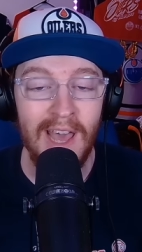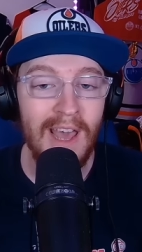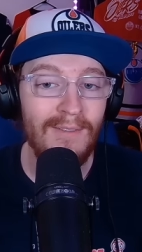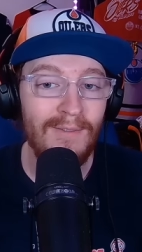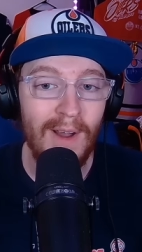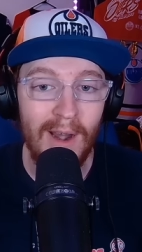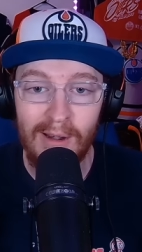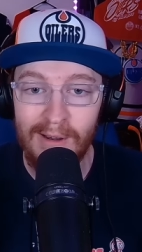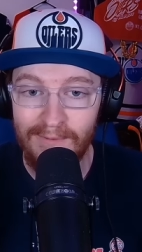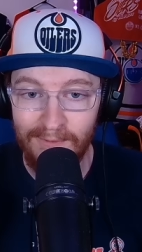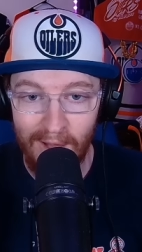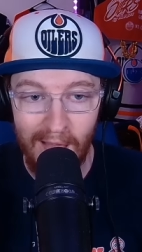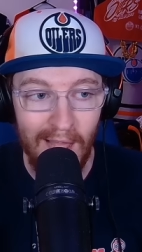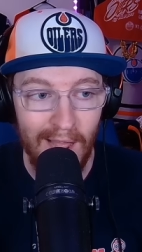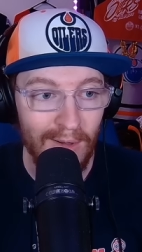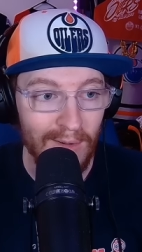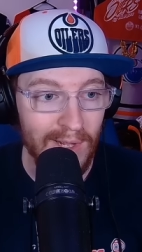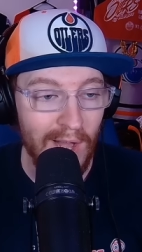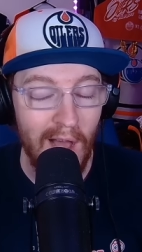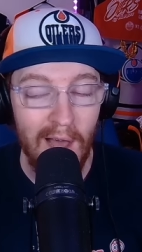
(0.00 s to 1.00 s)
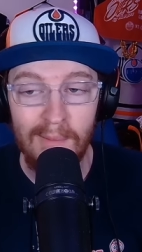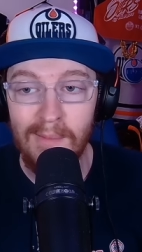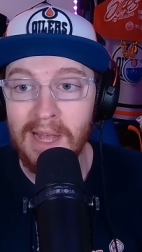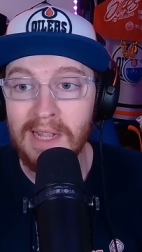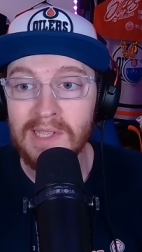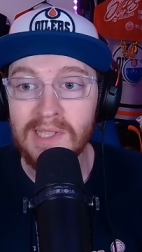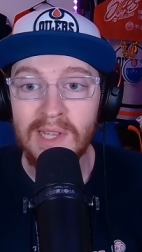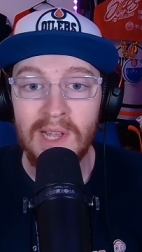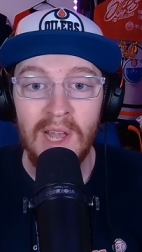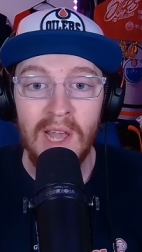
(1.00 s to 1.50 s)
very vile
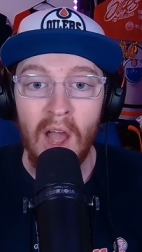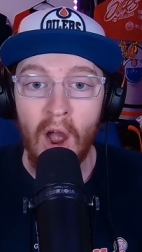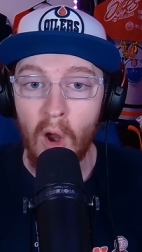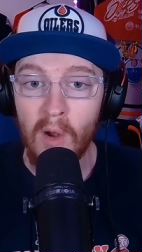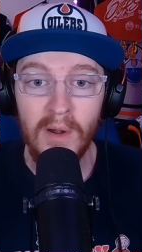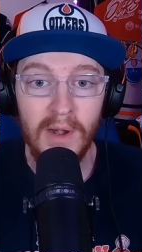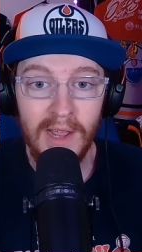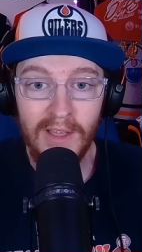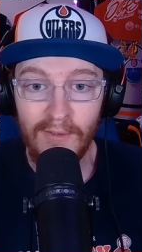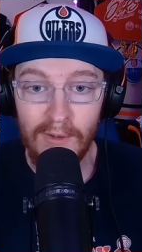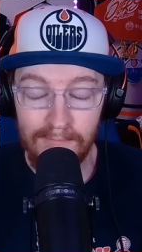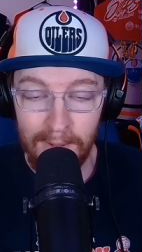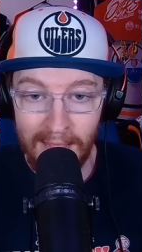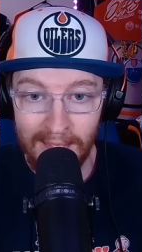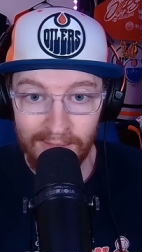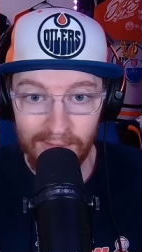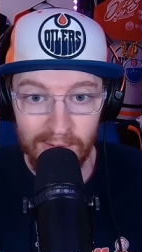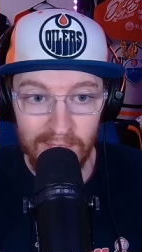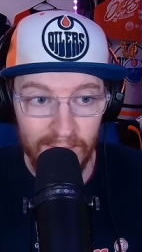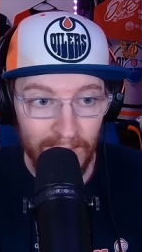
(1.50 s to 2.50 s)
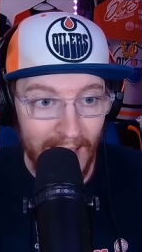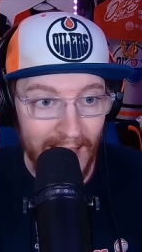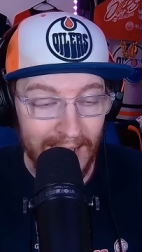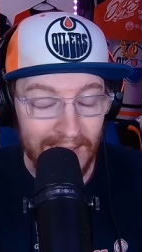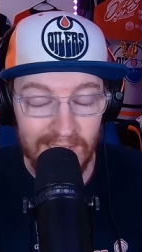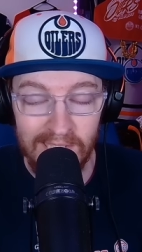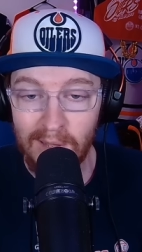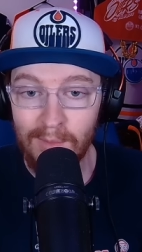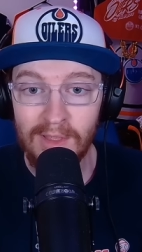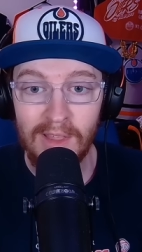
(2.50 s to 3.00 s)
comments, aren't even Panthers
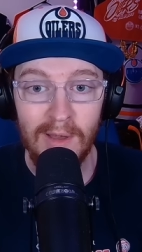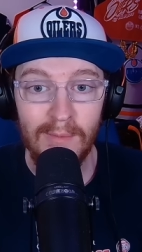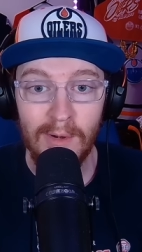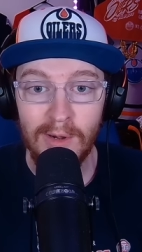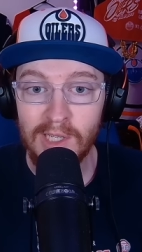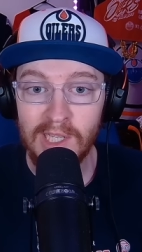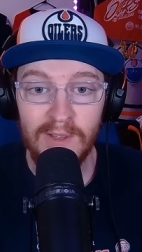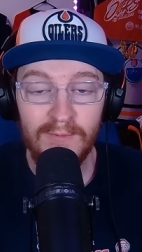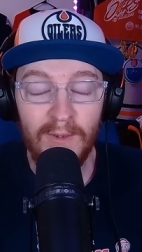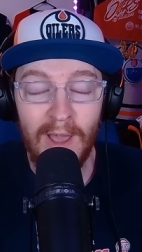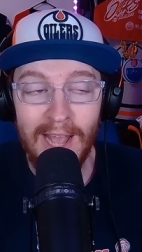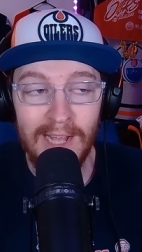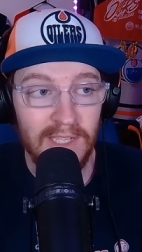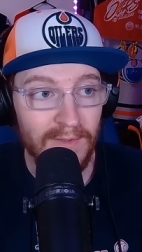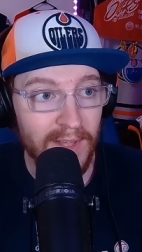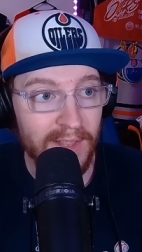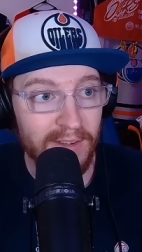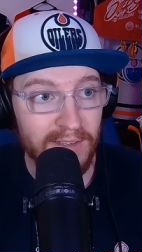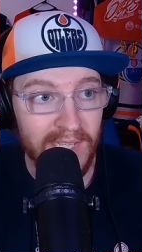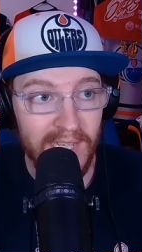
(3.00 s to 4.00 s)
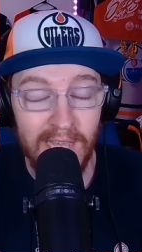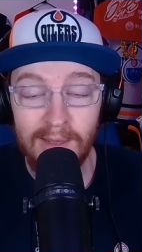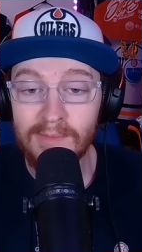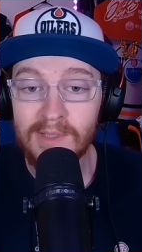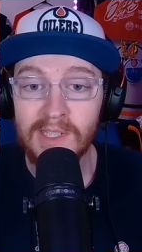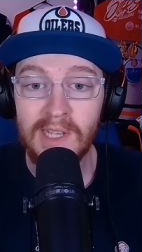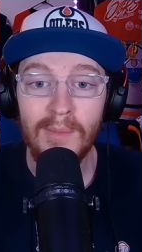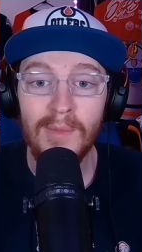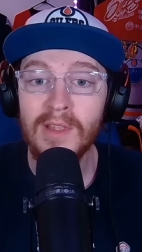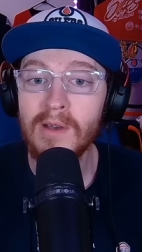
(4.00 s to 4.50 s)
fans. Some of them are just fans of other teams.
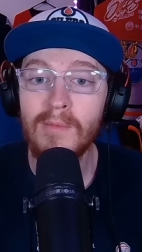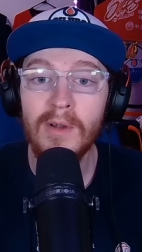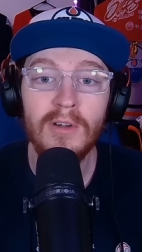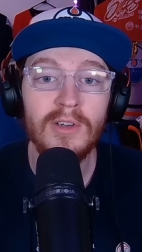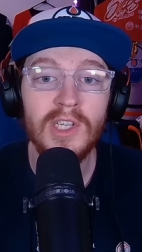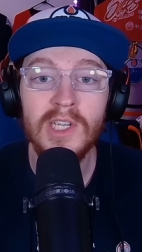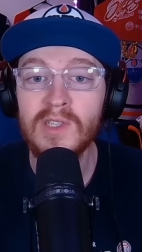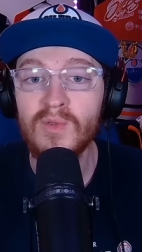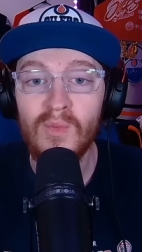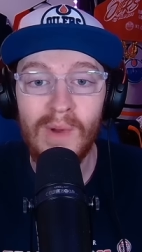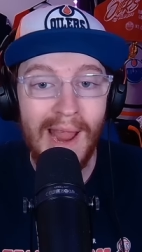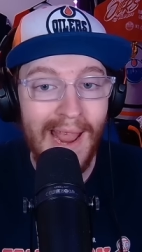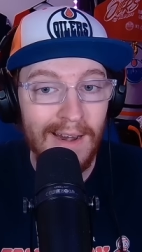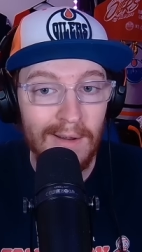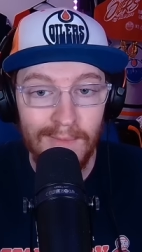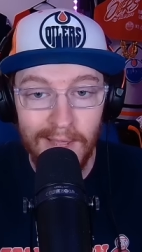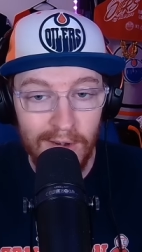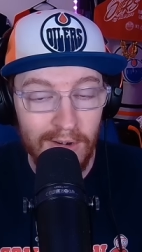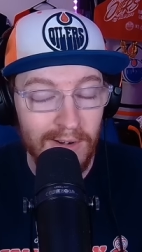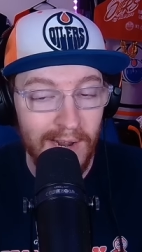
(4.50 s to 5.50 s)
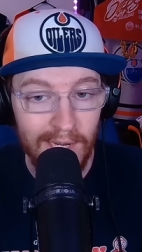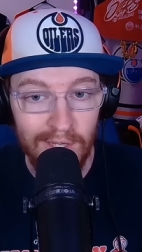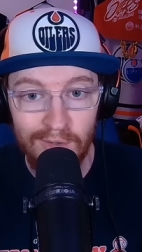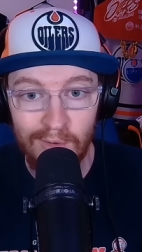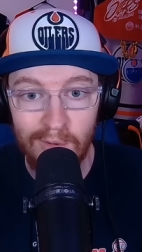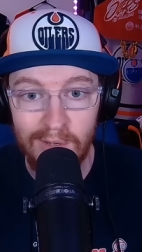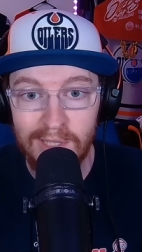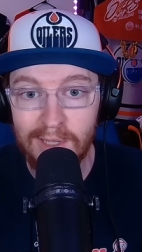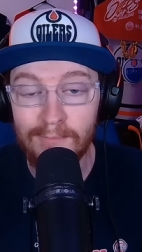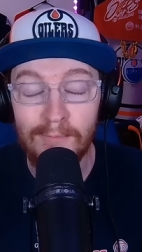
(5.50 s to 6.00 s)
Some of them are just random internet
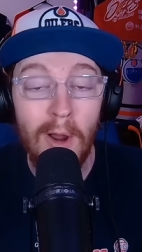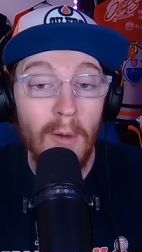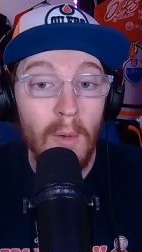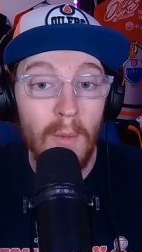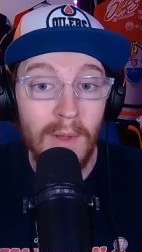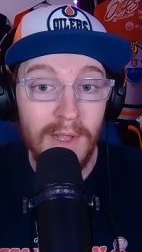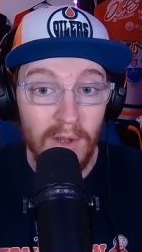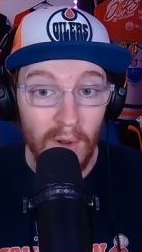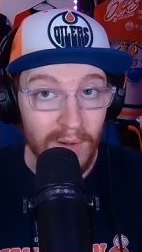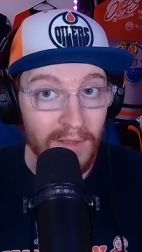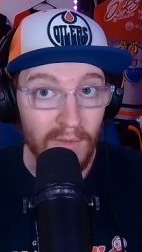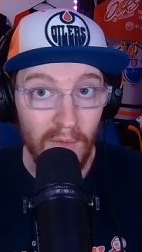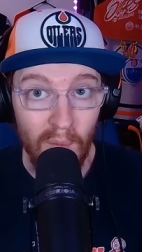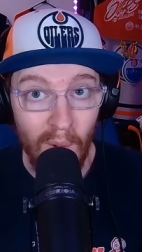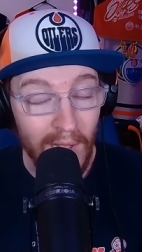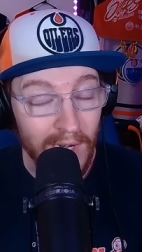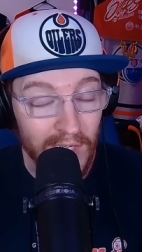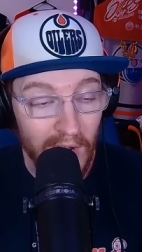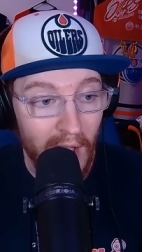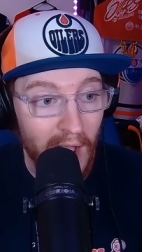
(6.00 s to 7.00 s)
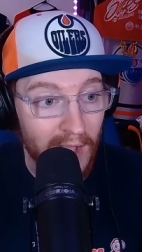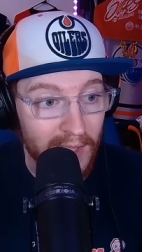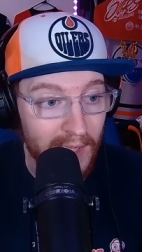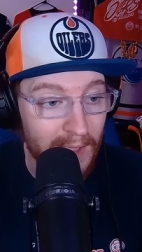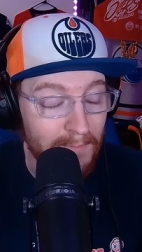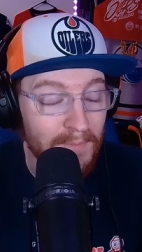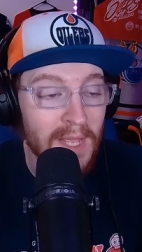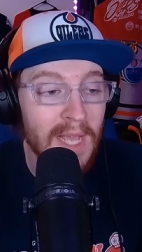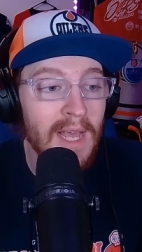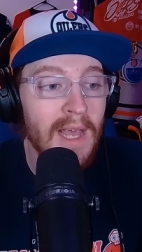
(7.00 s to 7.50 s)
trolls that probably don't even watch
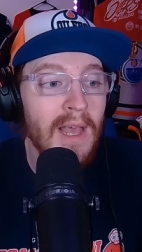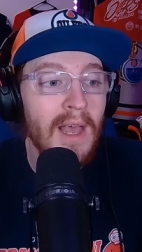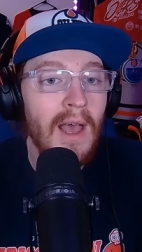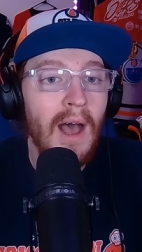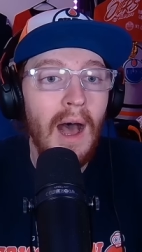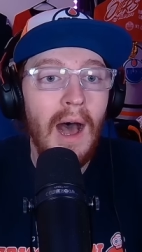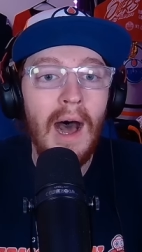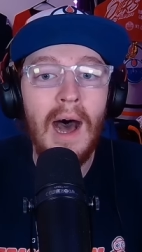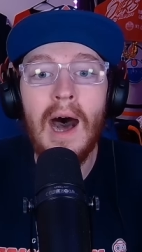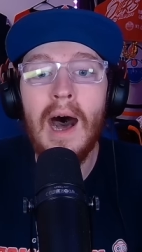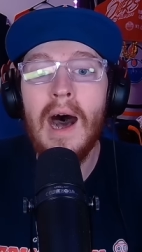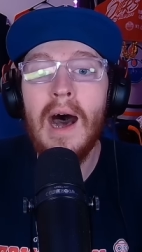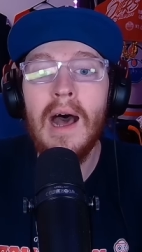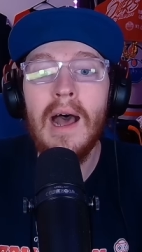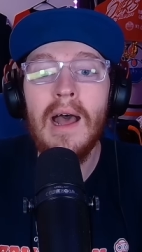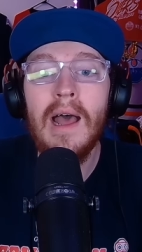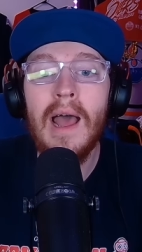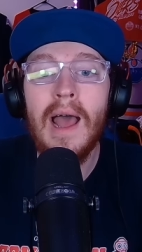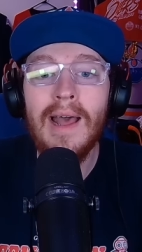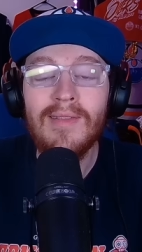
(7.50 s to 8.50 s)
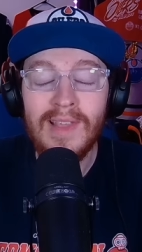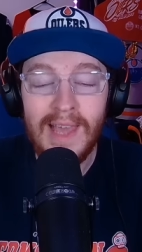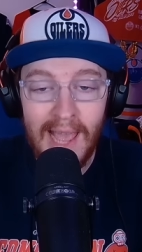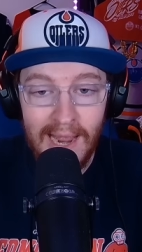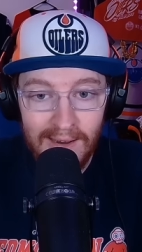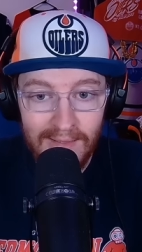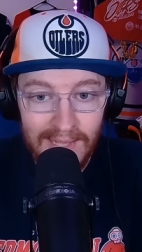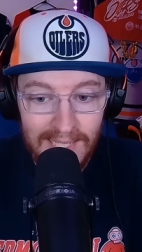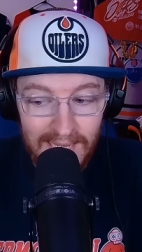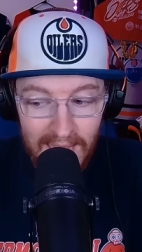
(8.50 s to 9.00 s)
hockey. At the
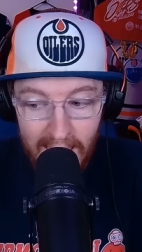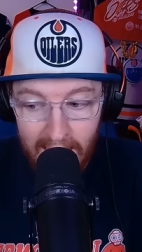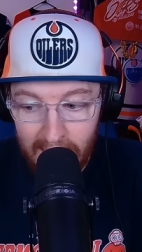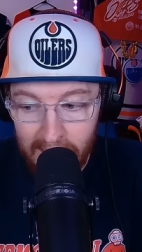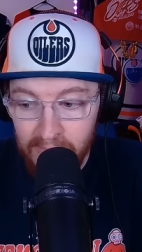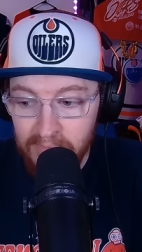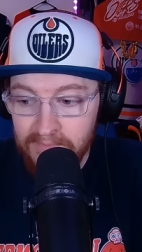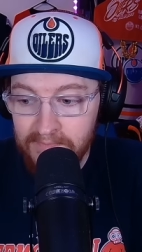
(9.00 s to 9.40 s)
end of the day,